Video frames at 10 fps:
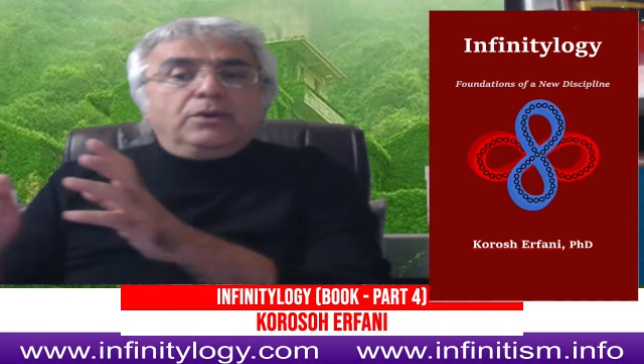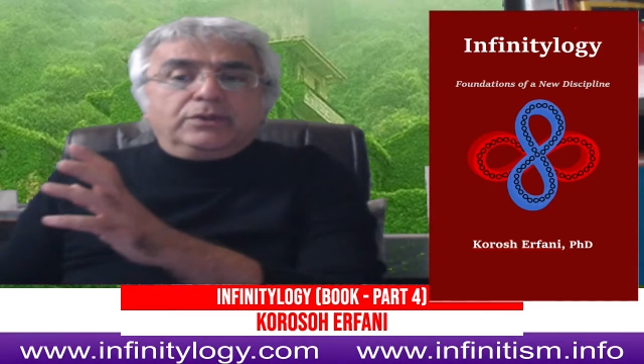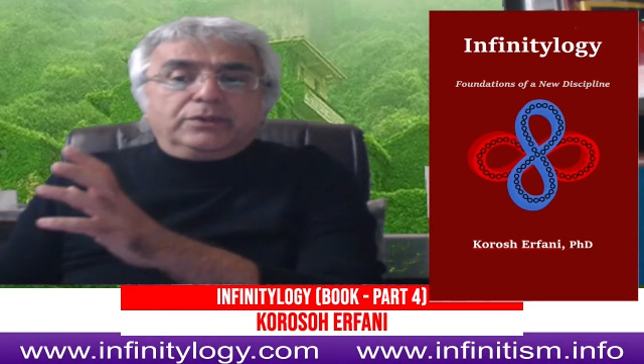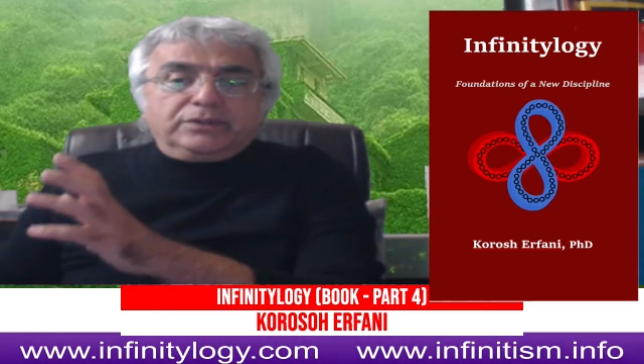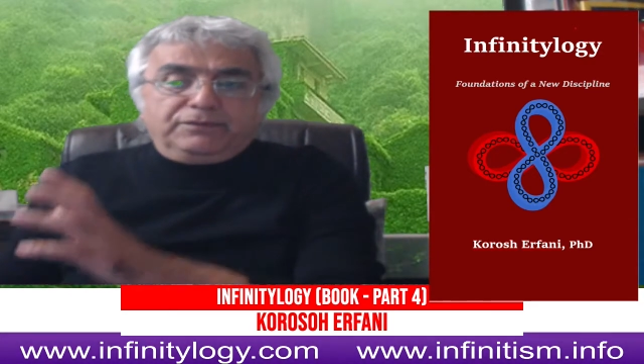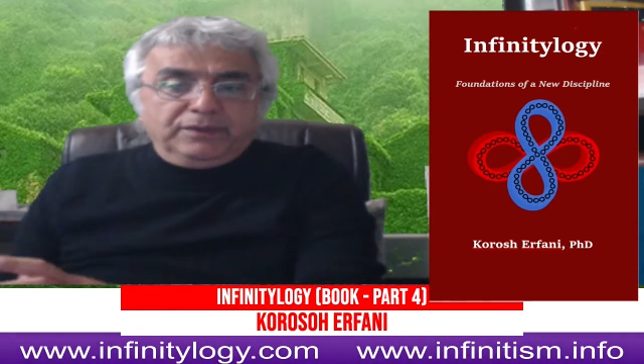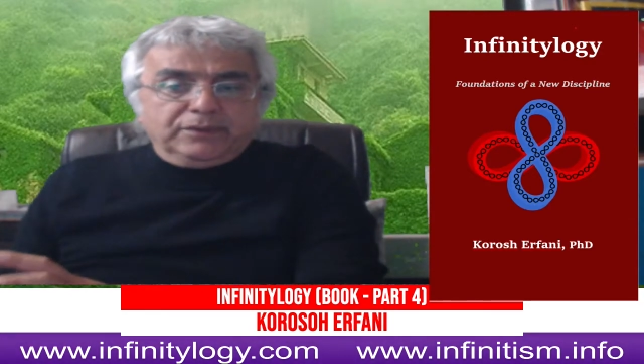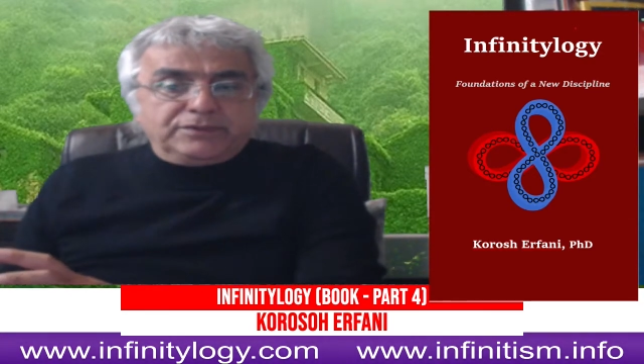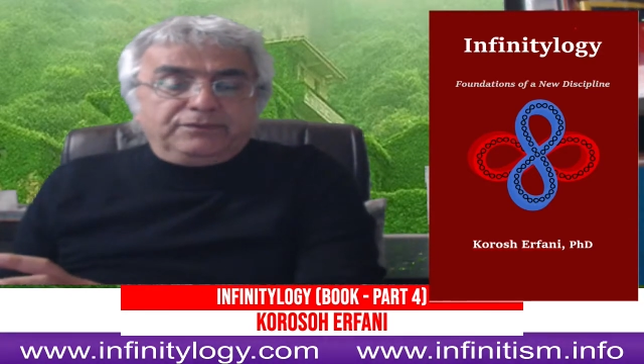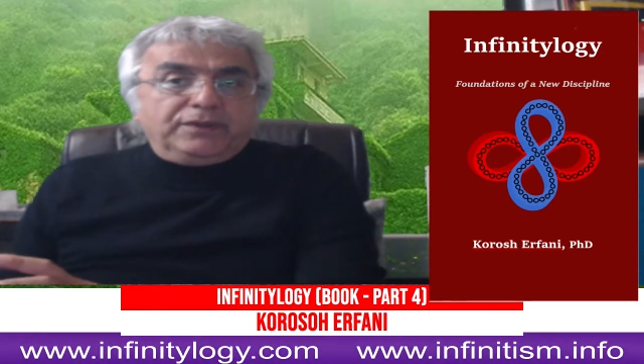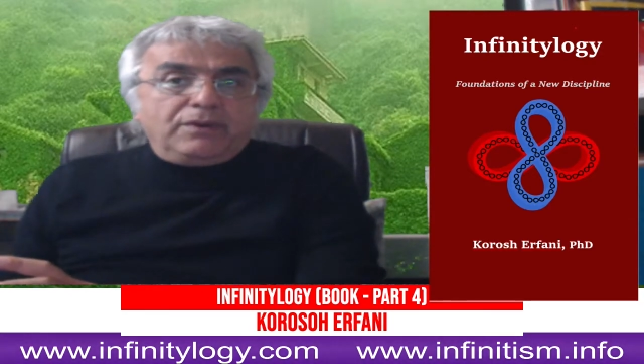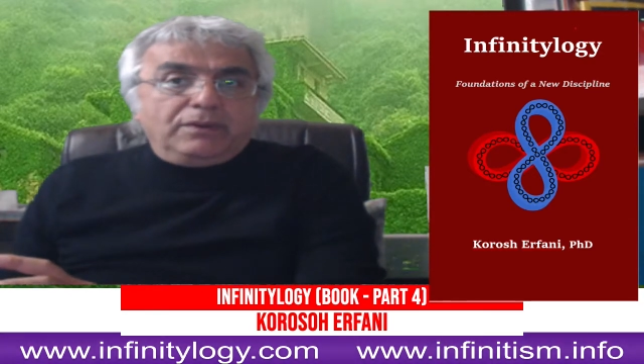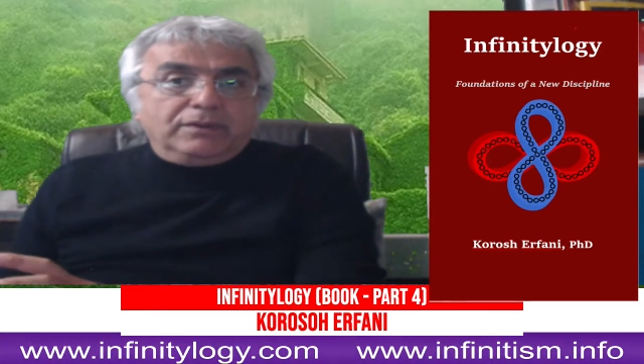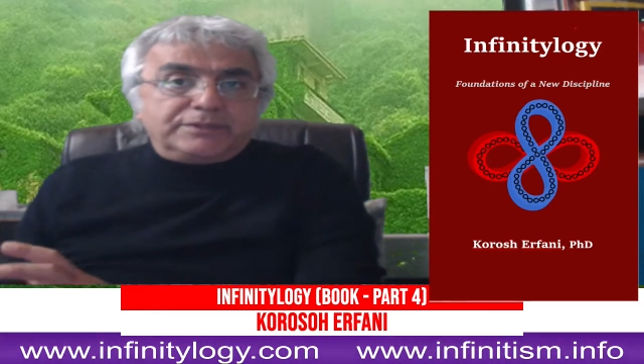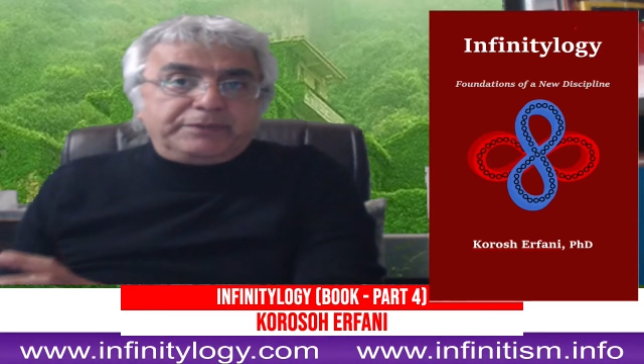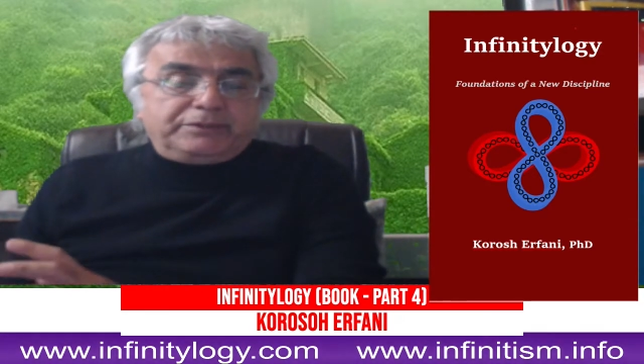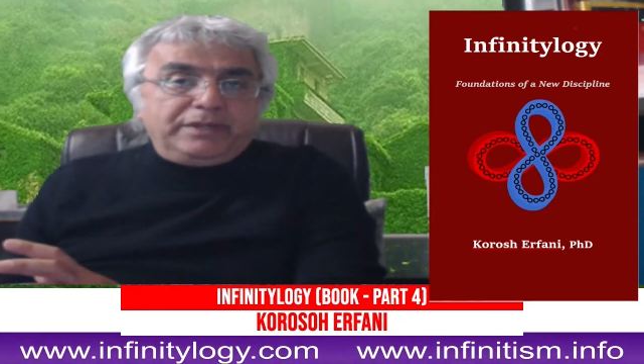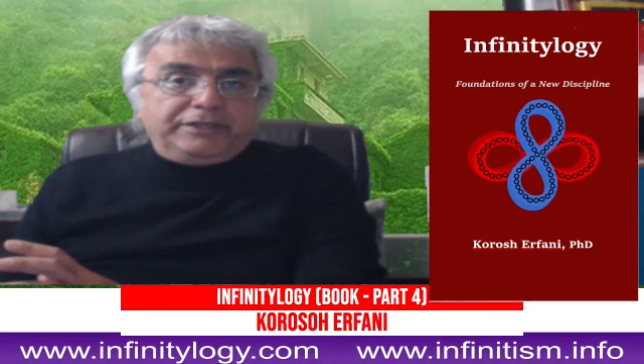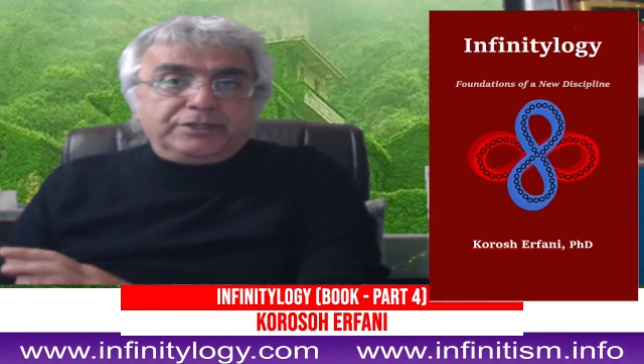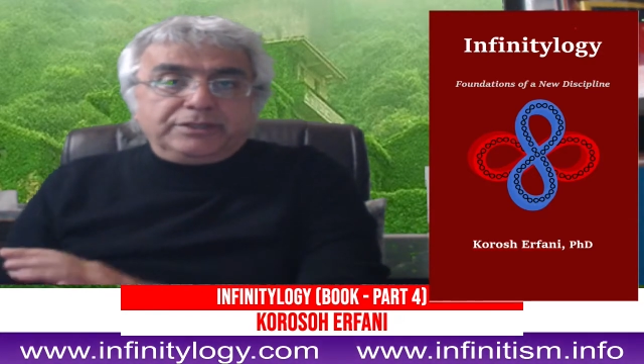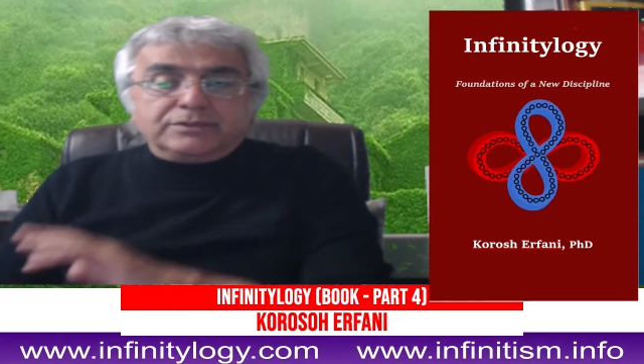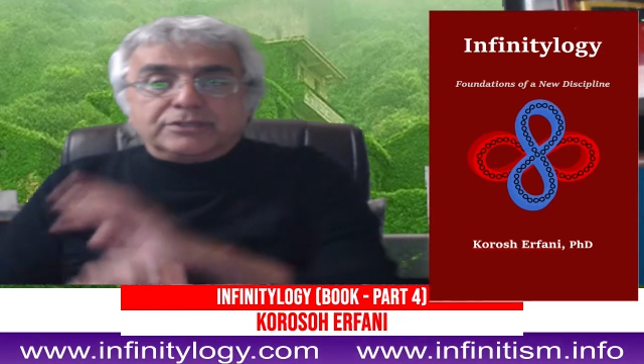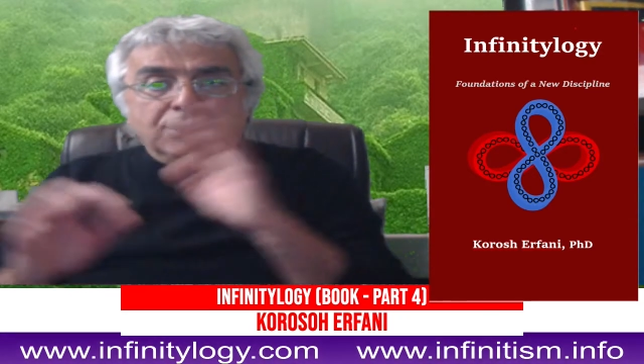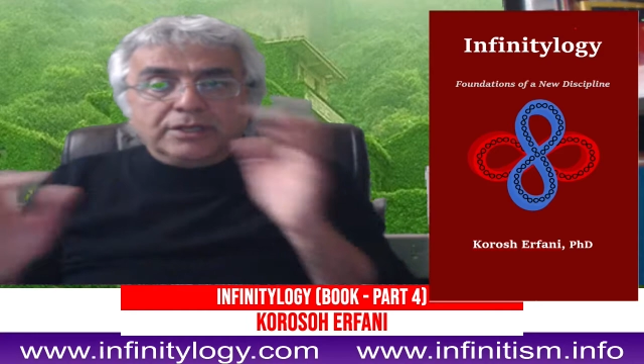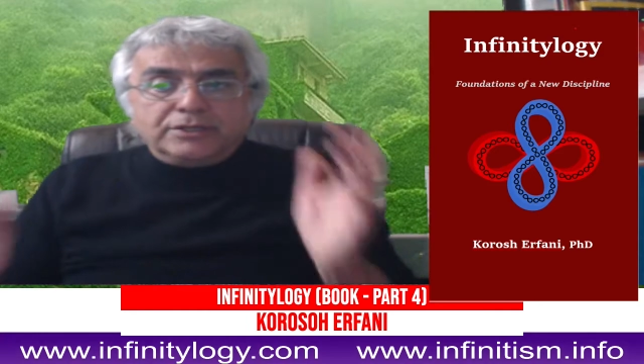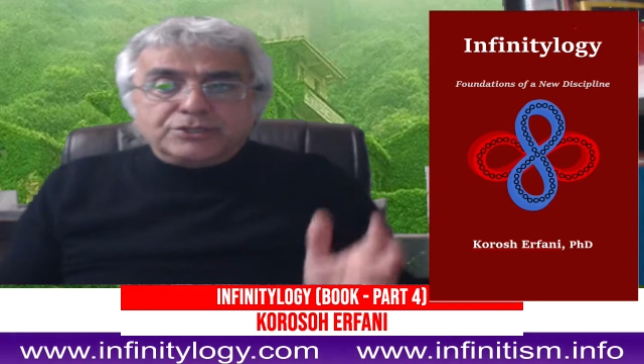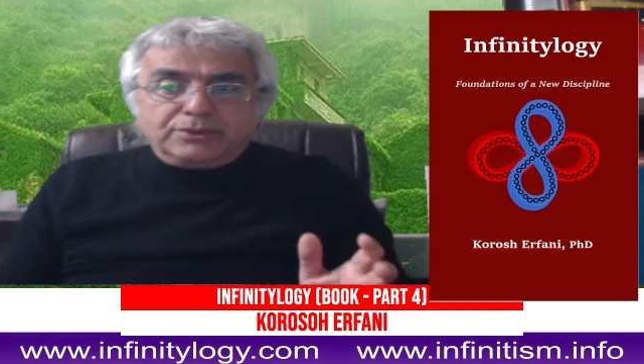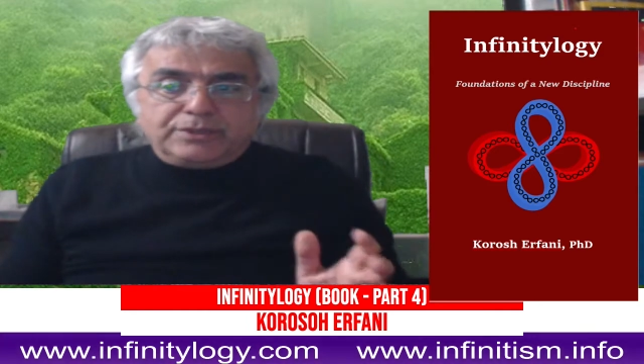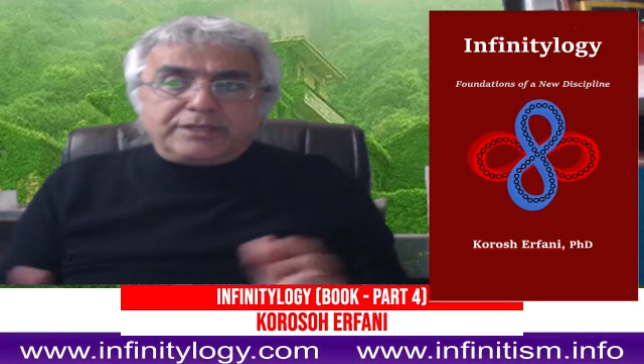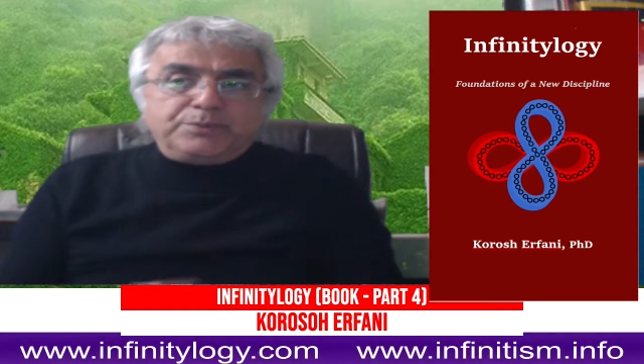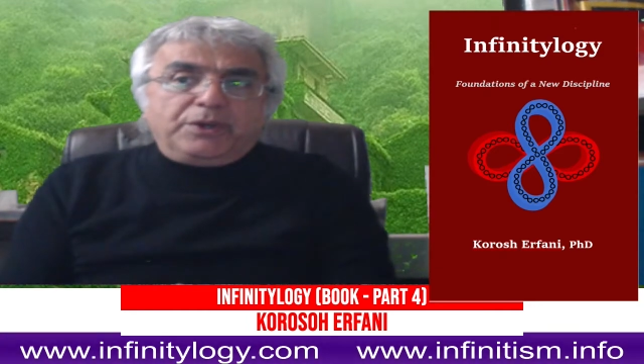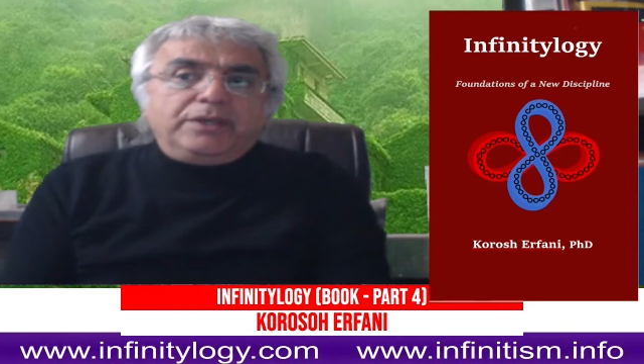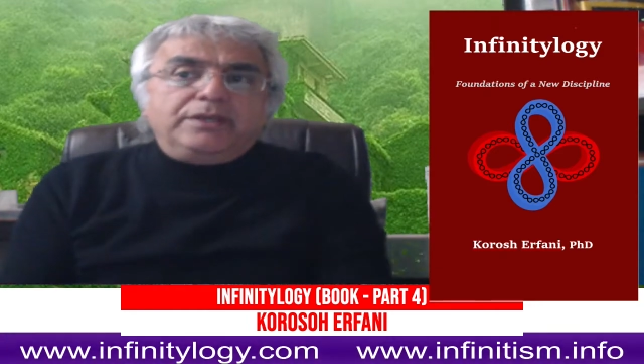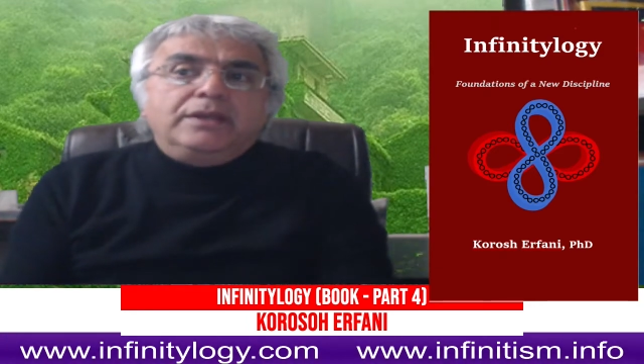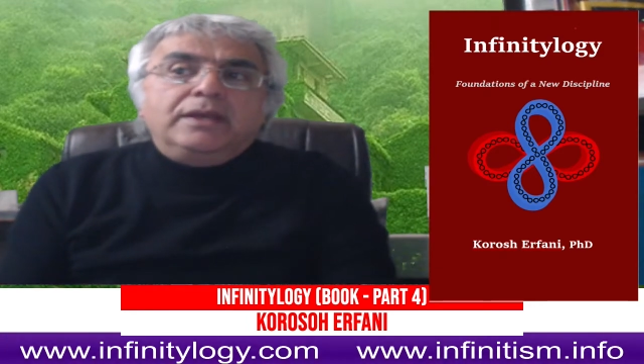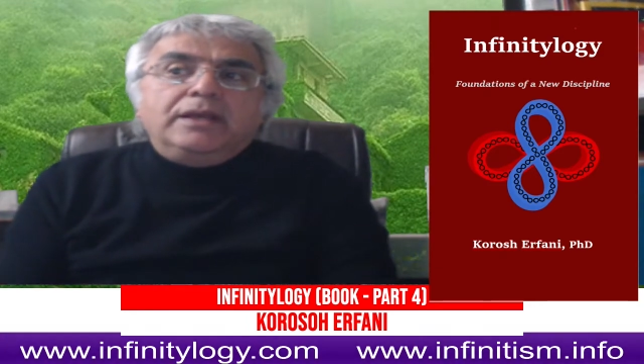or the philosophical speculations. So that's why